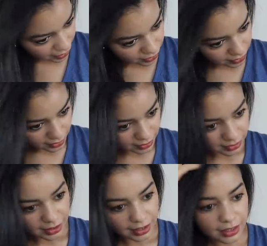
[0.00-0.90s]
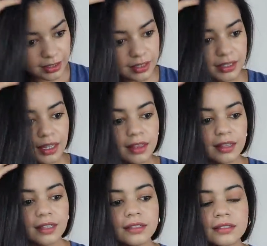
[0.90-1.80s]
hair to the side like
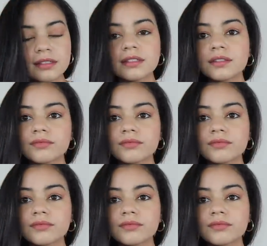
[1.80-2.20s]
this